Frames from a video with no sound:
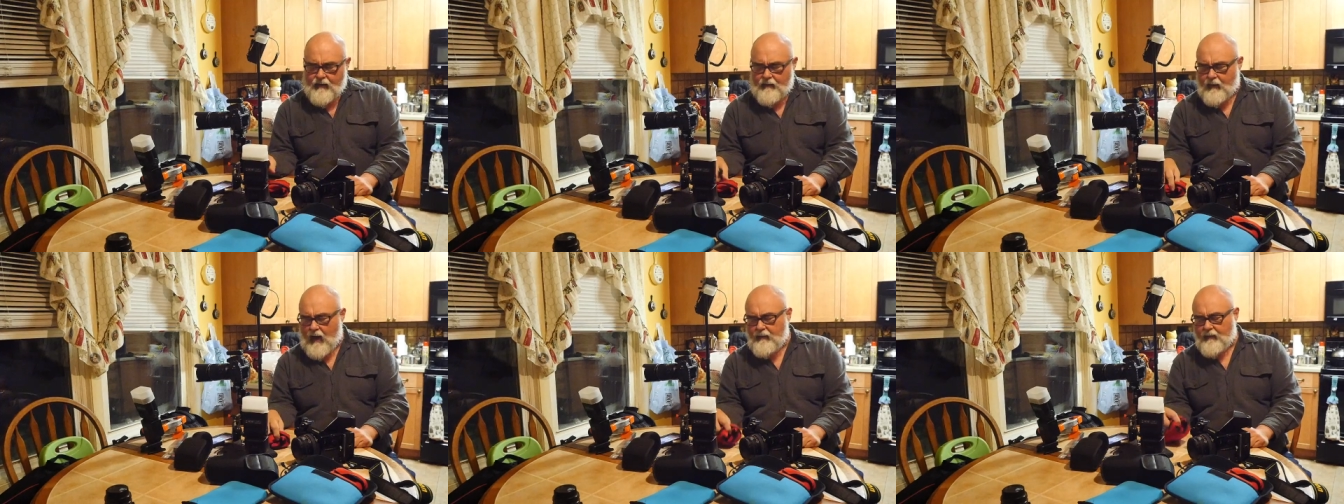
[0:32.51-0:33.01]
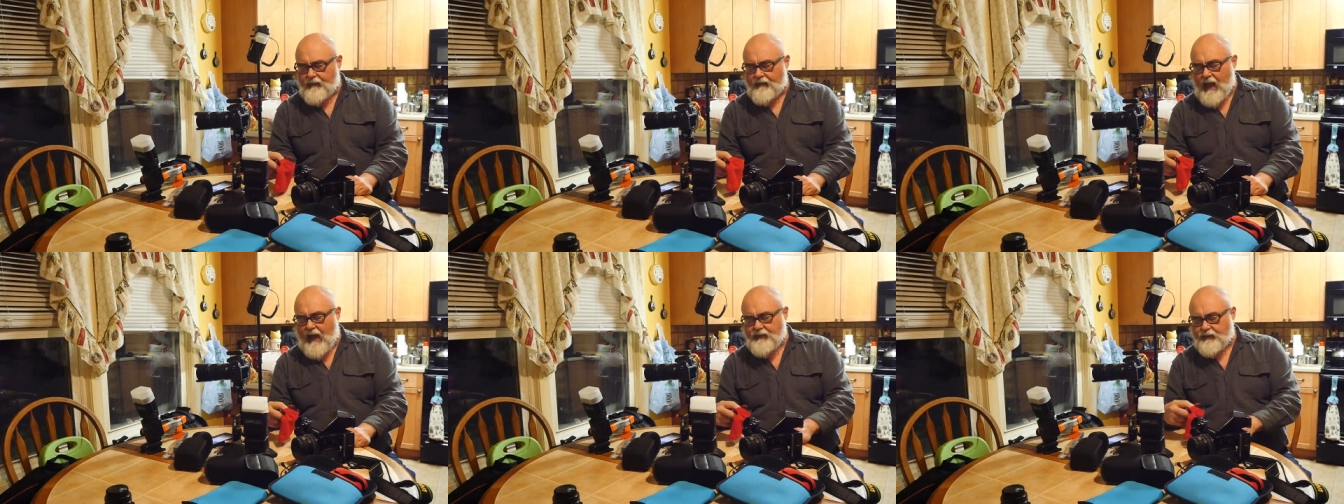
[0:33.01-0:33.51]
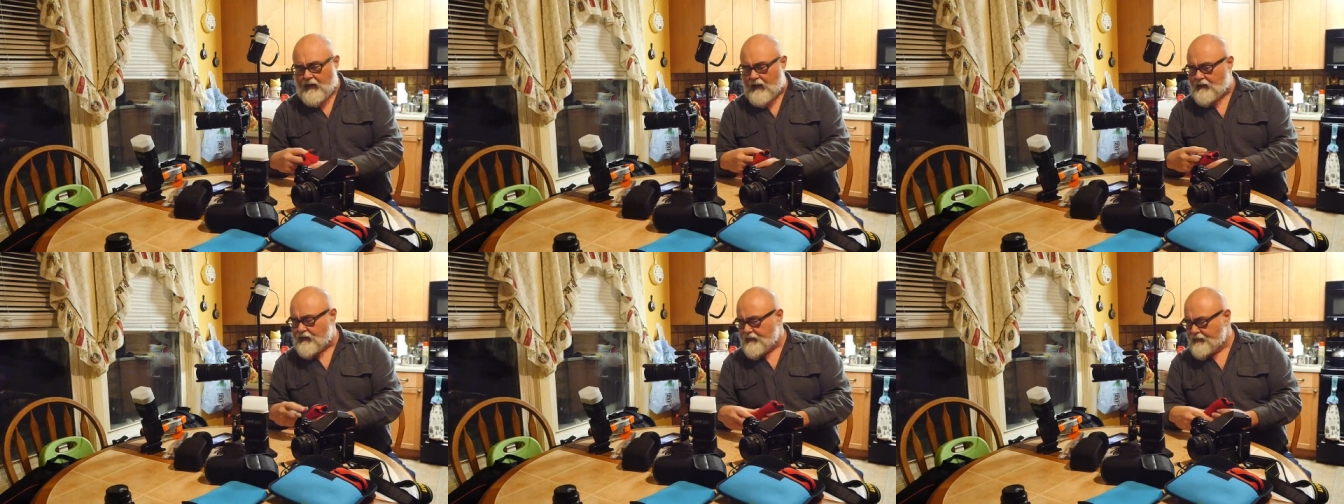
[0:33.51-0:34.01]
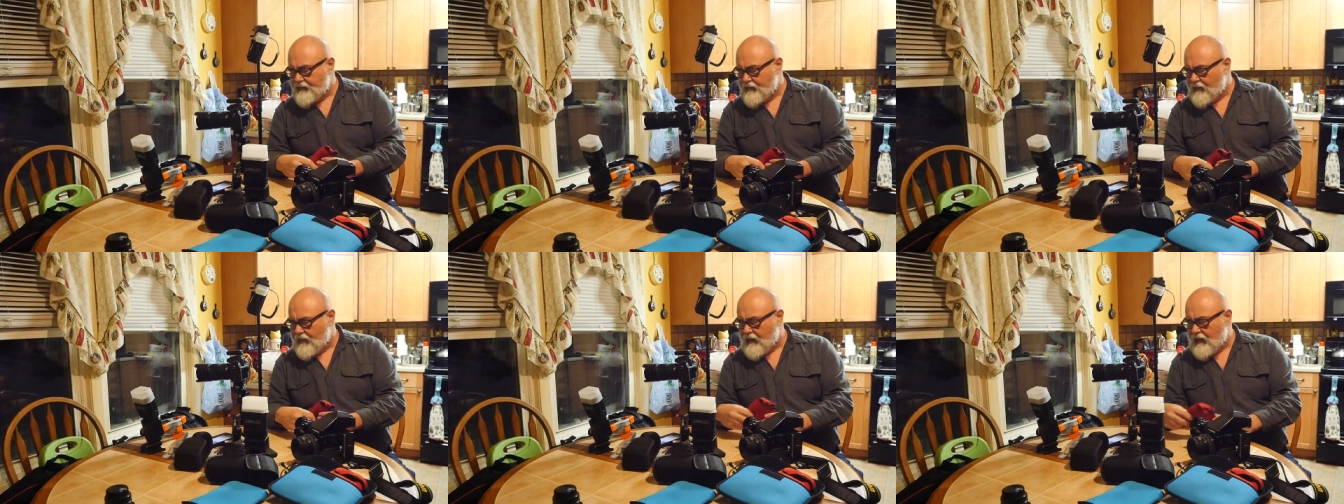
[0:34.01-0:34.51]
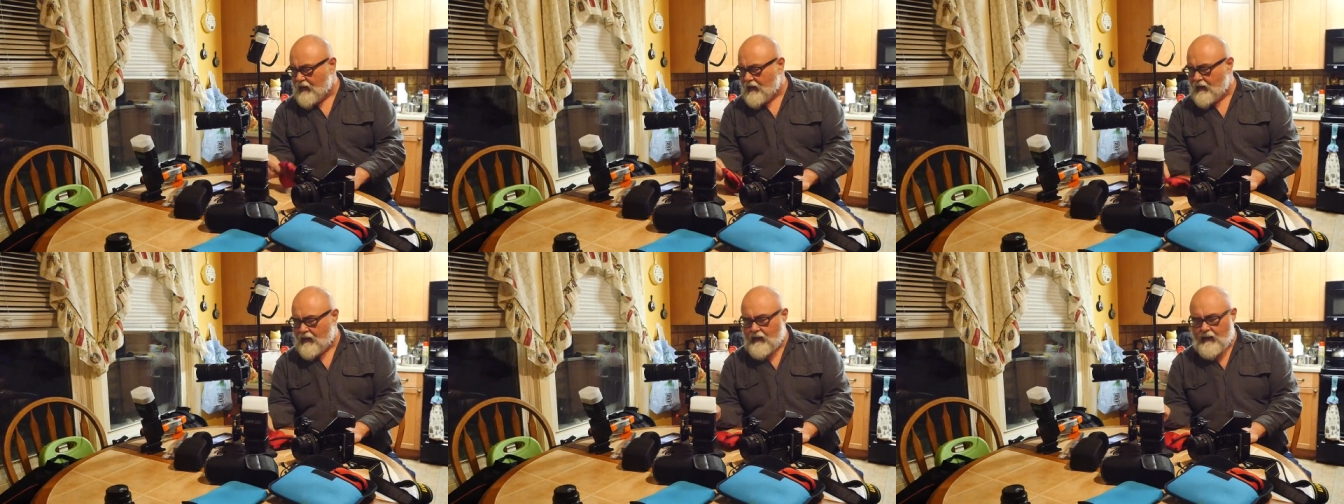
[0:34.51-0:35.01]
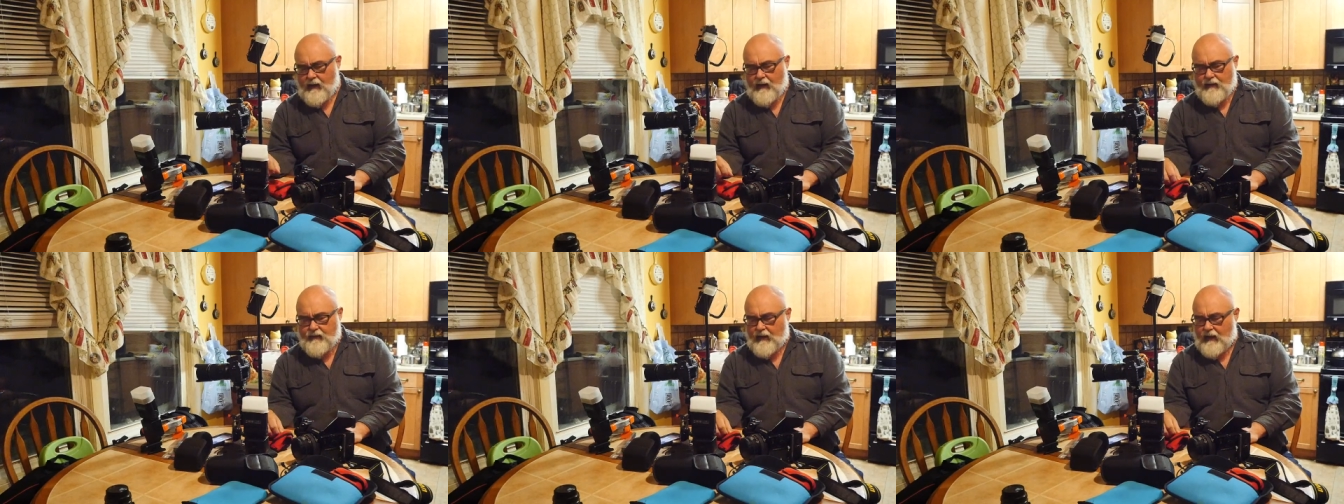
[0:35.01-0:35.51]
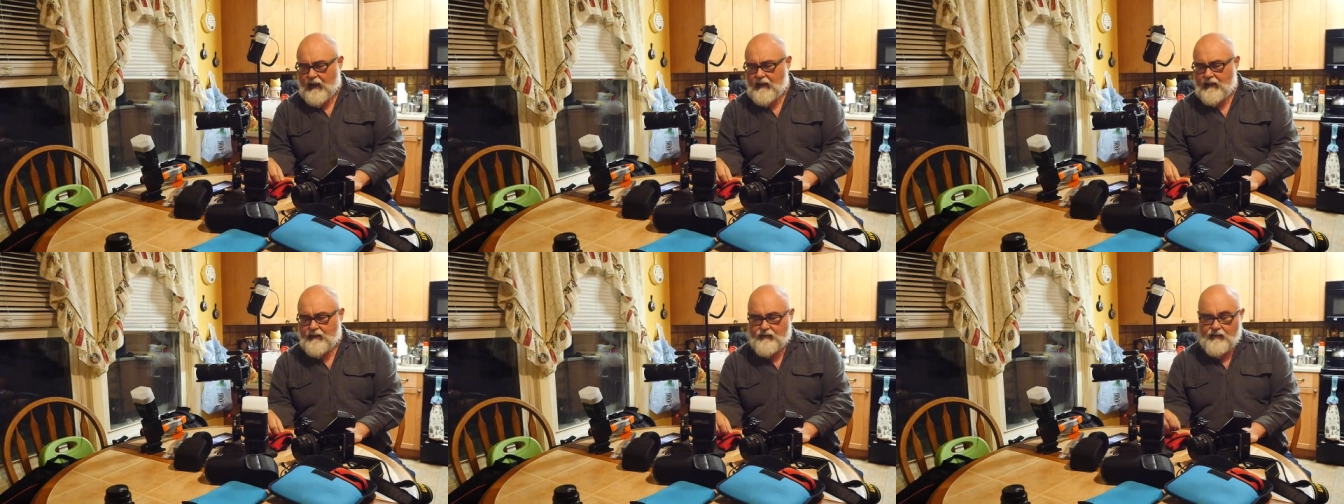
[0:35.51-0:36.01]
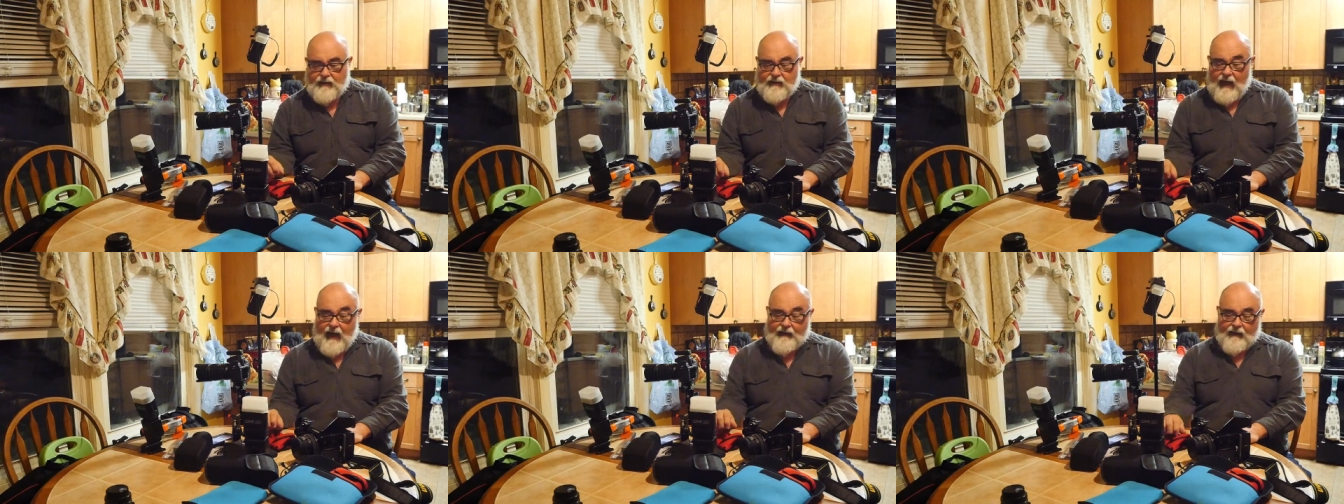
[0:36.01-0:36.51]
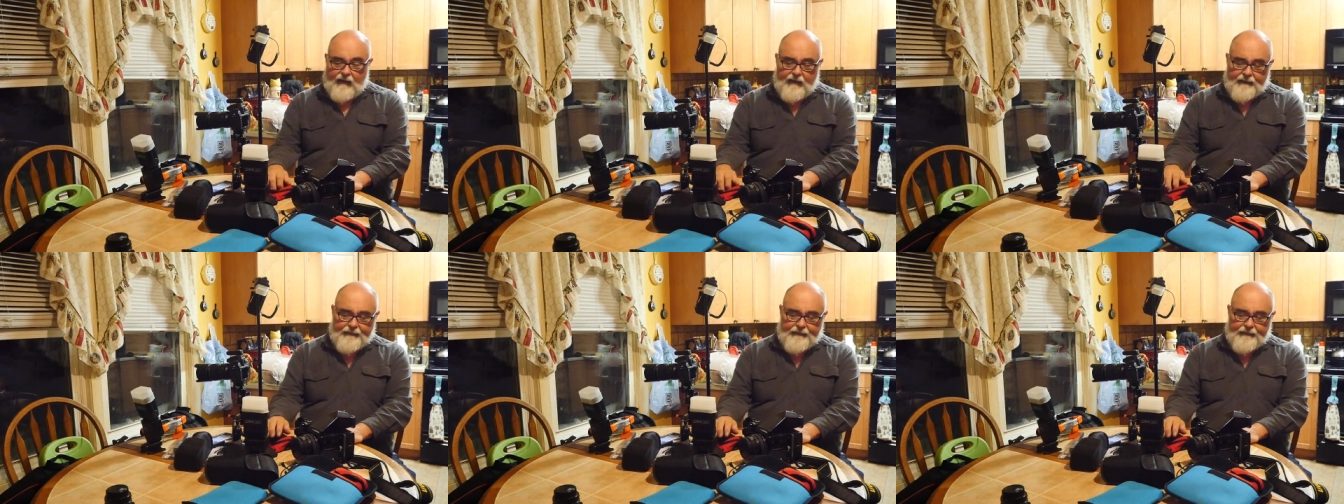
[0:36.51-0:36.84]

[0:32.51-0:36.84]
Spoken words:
The problem with flash triggers is the industry standard.